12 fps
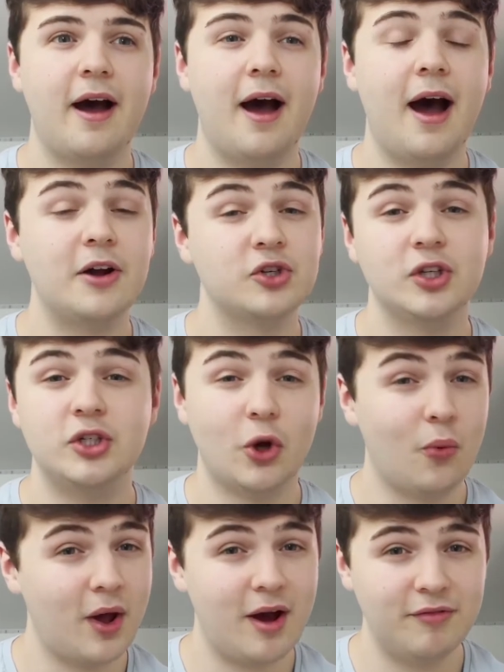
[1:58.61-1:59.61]
actually
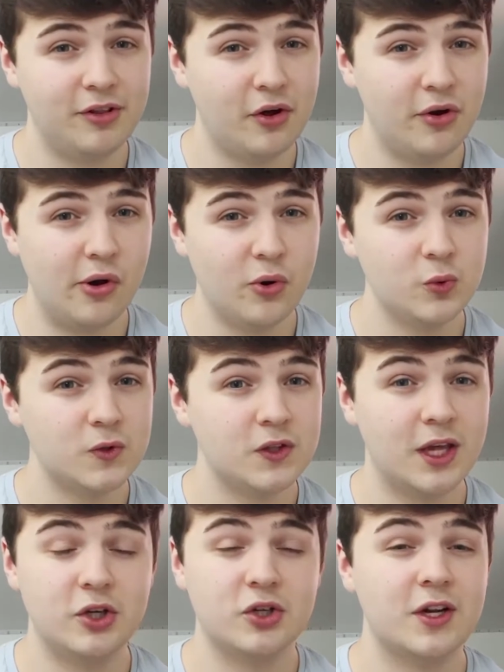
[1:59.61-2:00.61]
don't have in their notes,
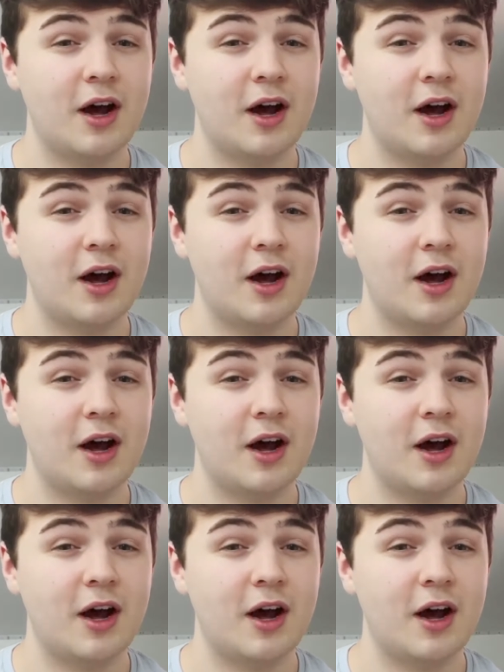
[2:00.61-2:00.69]
they just